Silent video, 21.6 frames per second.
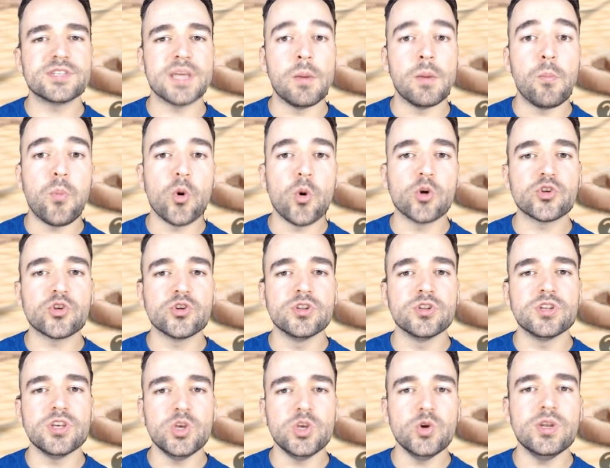
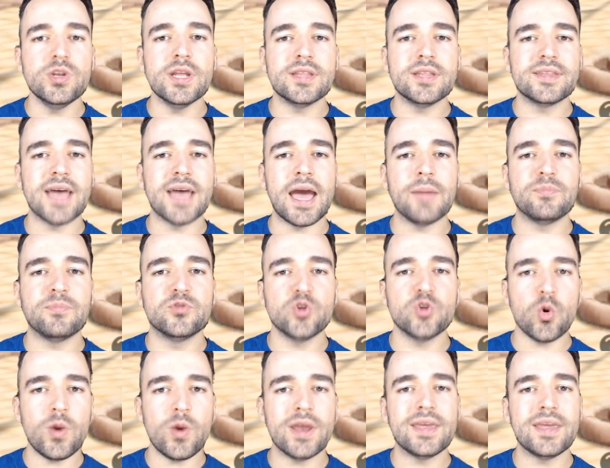important unit type
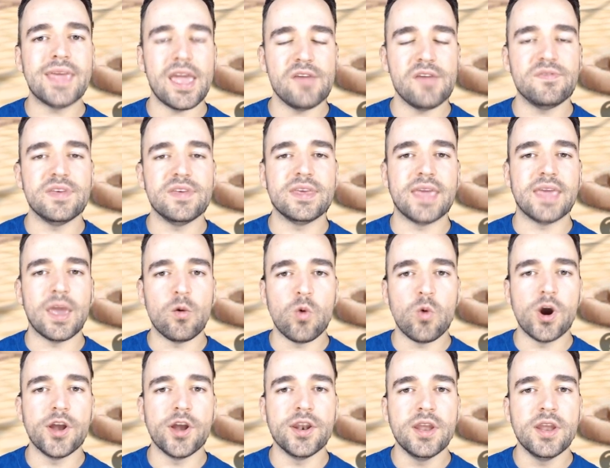during KvK
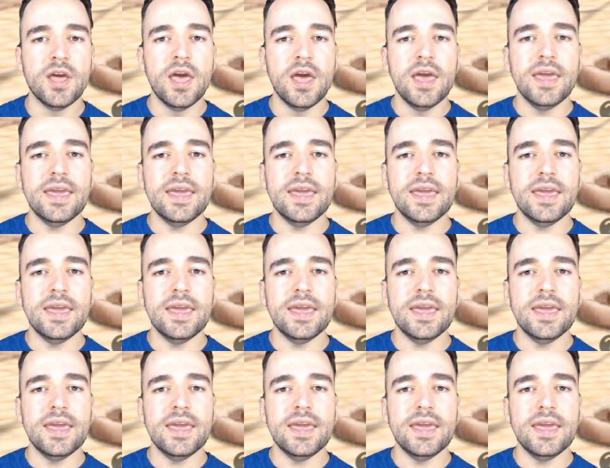1.